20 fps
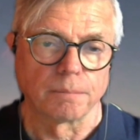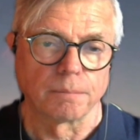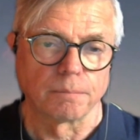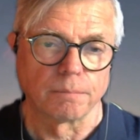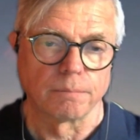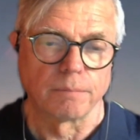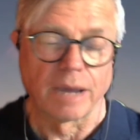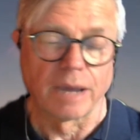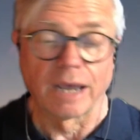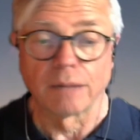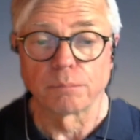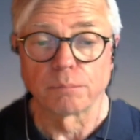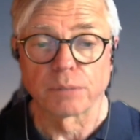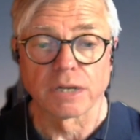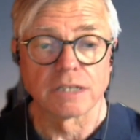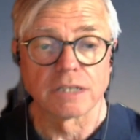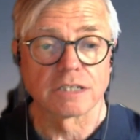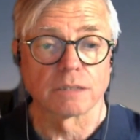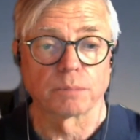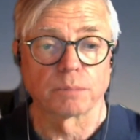men
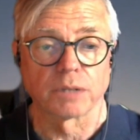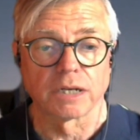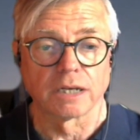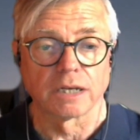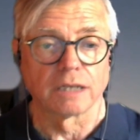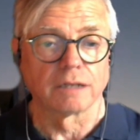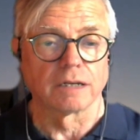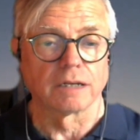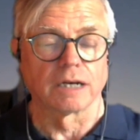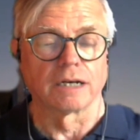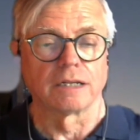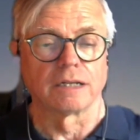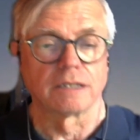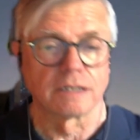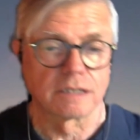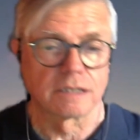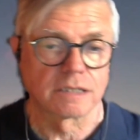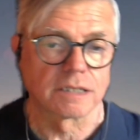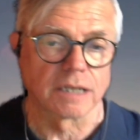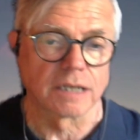principally,
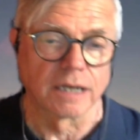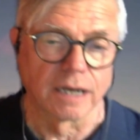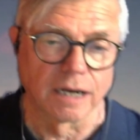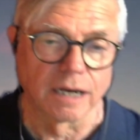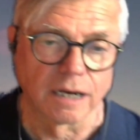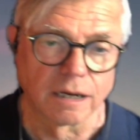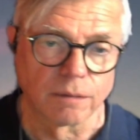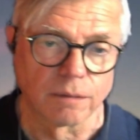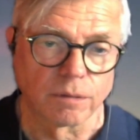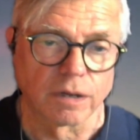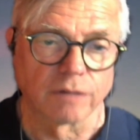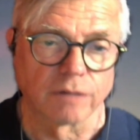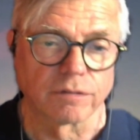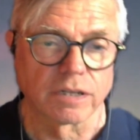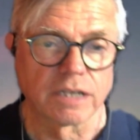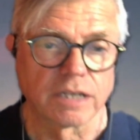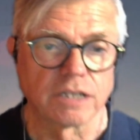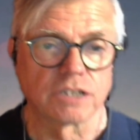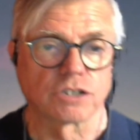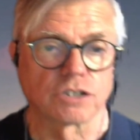and we have
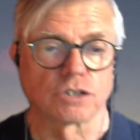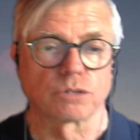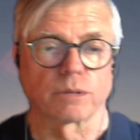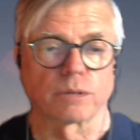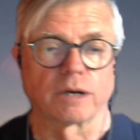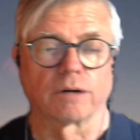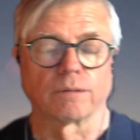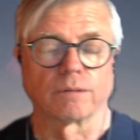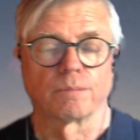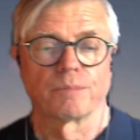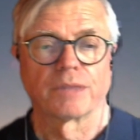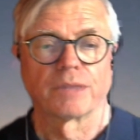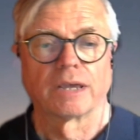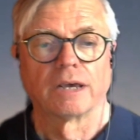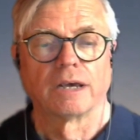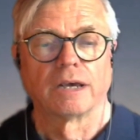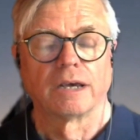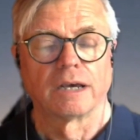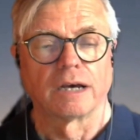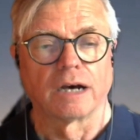ladies as well,
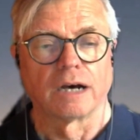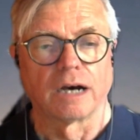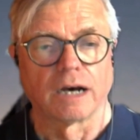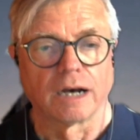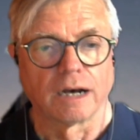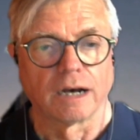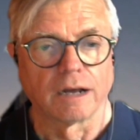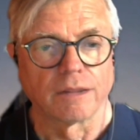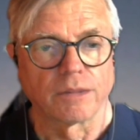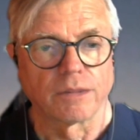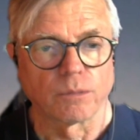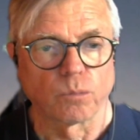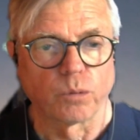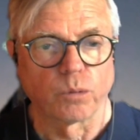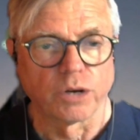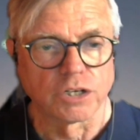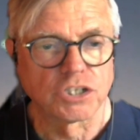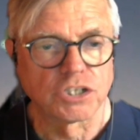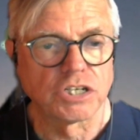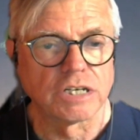
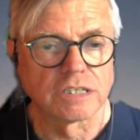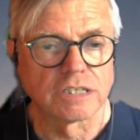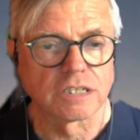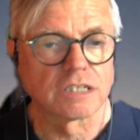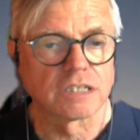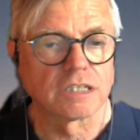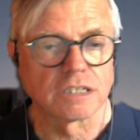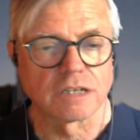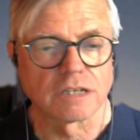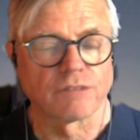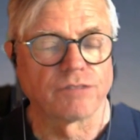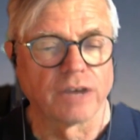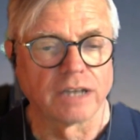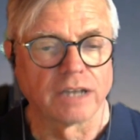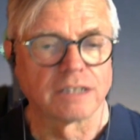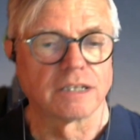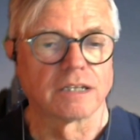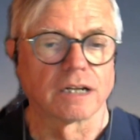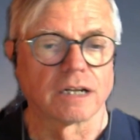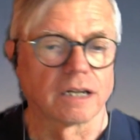where Jesus has
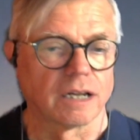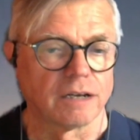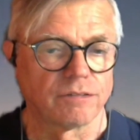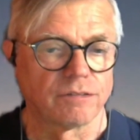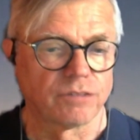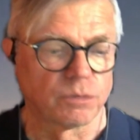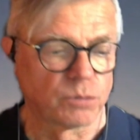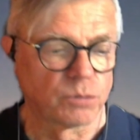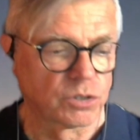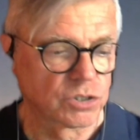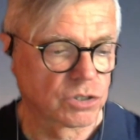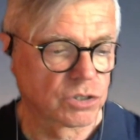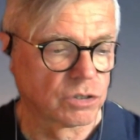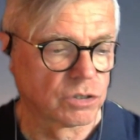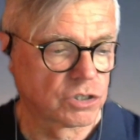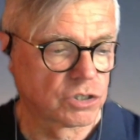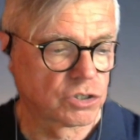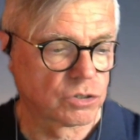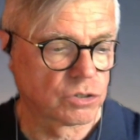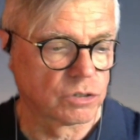affected their life. And we're just
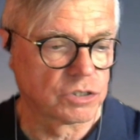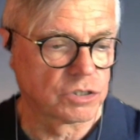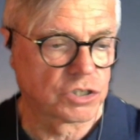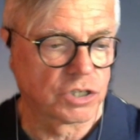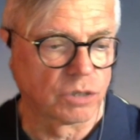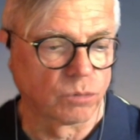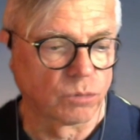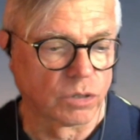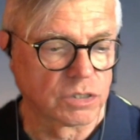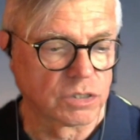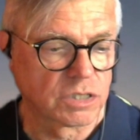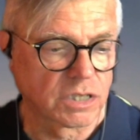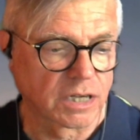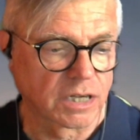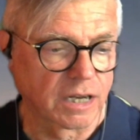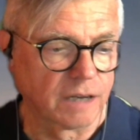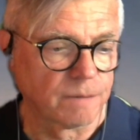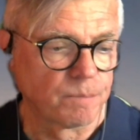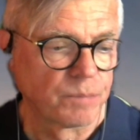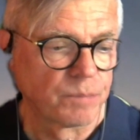going to share one
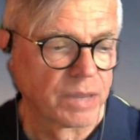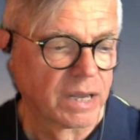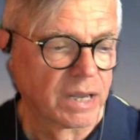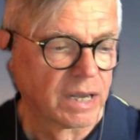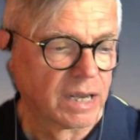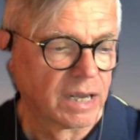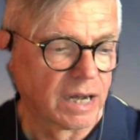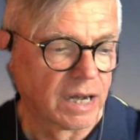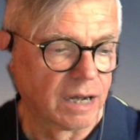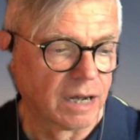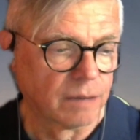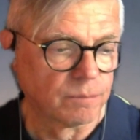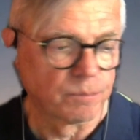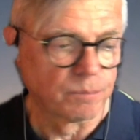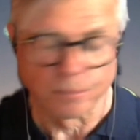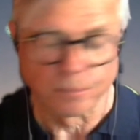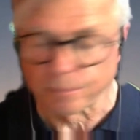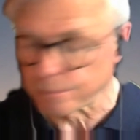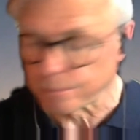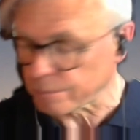tonight
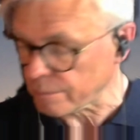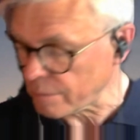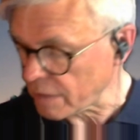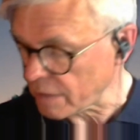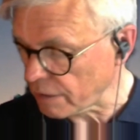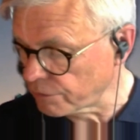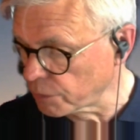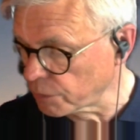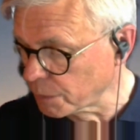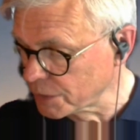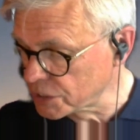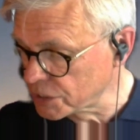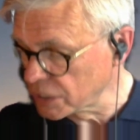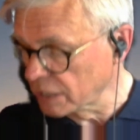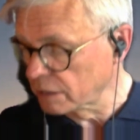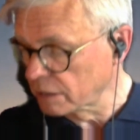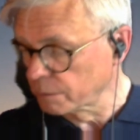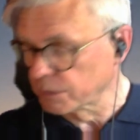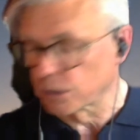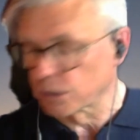from a
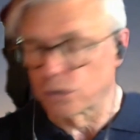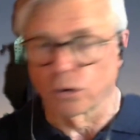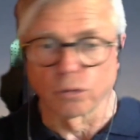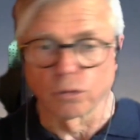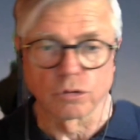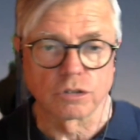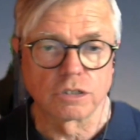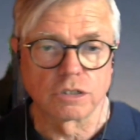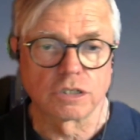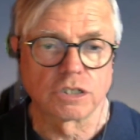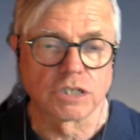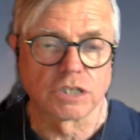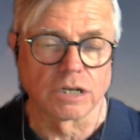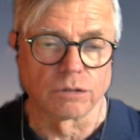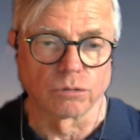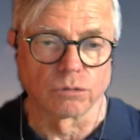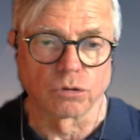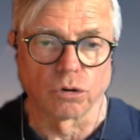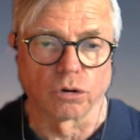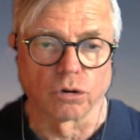gentleman called
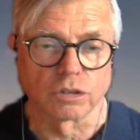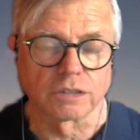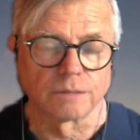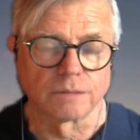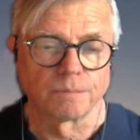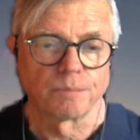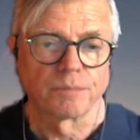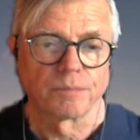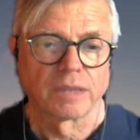Cyril Gordon.